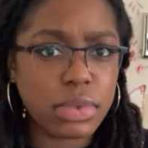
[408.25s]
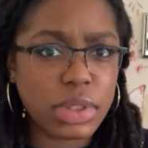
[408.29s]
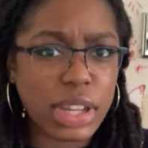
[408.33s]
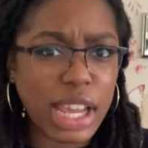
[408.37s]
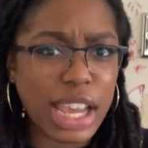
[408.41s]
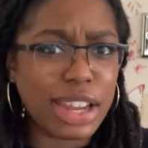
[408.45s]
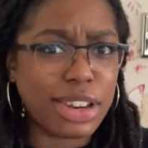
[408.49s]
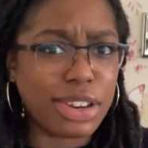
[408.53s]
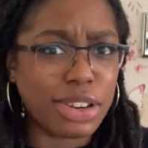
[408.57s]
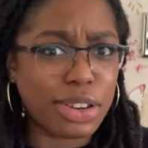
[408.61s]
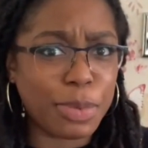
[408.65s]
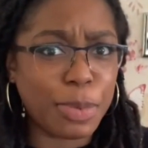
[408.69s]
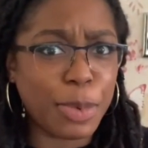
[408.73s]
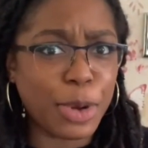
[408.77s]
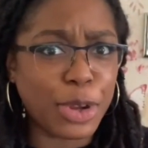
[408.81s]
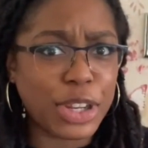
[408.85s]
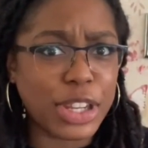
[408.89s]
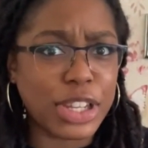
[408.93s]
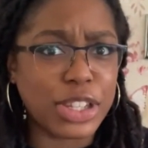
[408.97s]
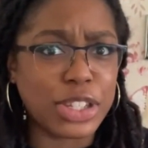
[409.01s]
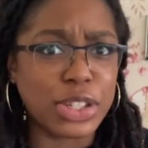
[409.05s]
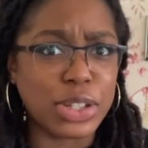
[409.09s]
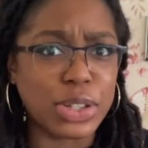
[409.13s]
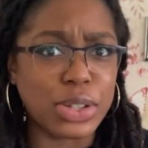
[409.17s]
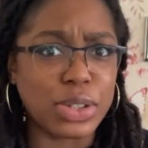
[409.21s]
they do
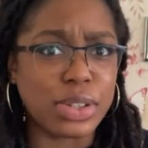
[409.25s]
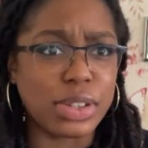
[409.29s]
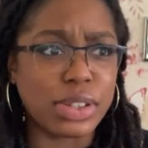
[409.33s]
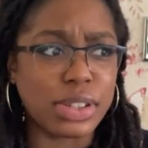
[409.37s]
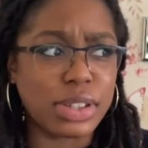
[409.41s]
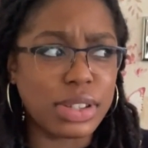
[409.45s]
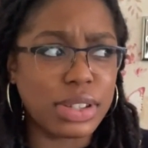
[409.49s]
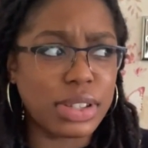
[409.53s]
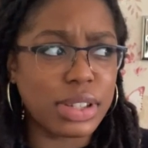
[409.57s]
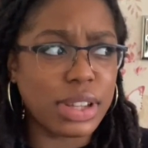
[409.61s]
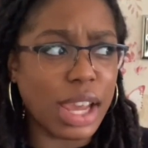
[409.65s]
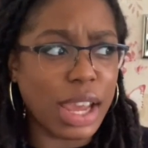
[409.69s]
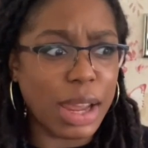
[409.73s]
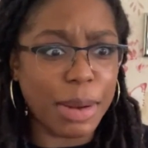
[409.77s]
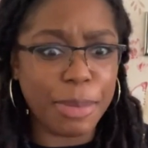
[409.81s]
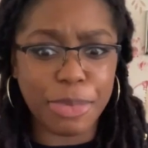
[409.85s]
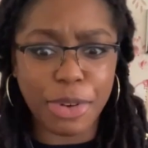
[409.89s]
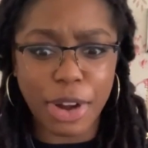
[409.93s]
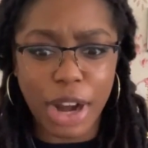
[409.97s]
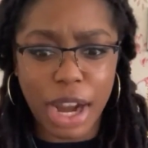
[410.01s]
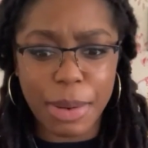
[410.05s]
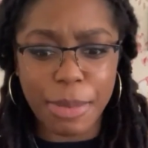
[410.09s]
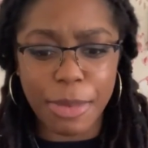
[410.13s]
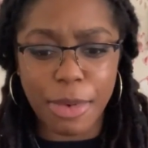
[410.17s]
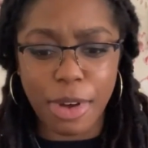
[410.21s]
bodysuits in
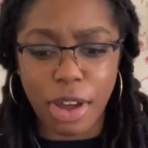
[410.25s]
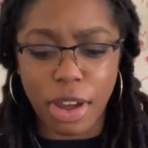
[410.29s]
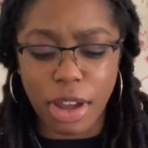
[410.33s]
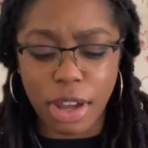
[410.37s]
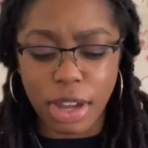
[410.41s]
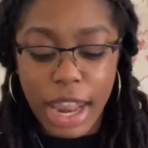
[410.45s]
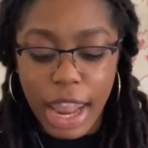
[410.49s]
Primark.